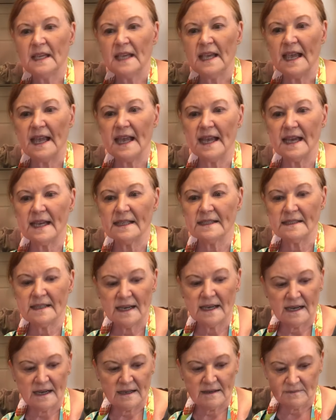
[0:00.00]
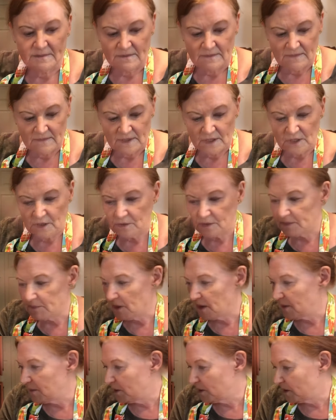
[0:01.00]
and um, two
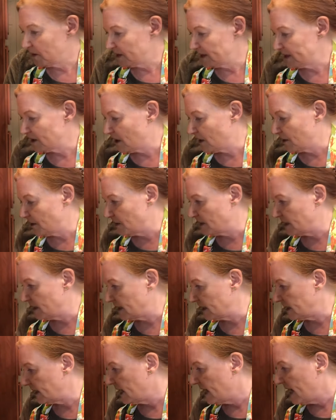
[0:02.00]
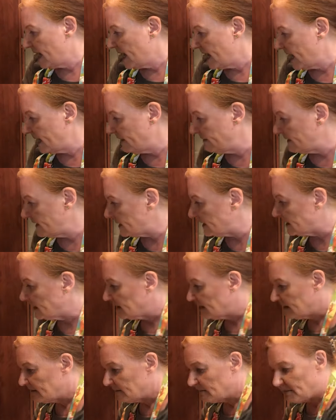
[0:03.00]
small bowls is all you need. And these
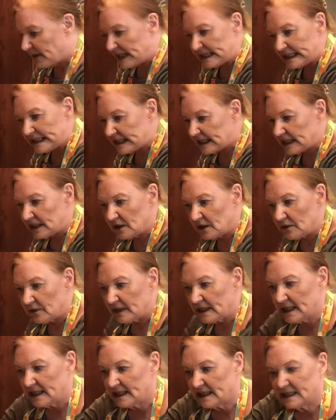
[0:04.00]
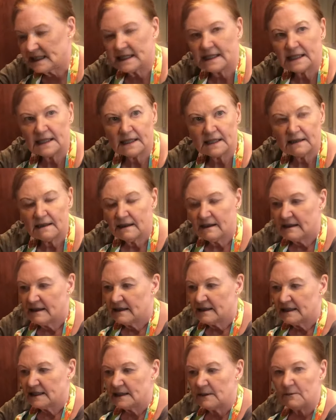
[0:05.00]
basic ingredients,
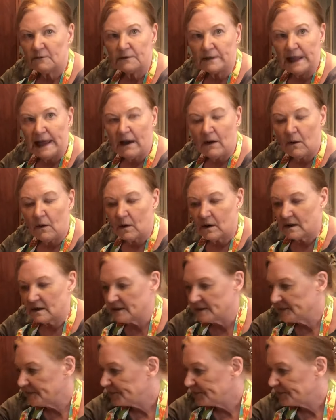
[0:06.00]
some flour,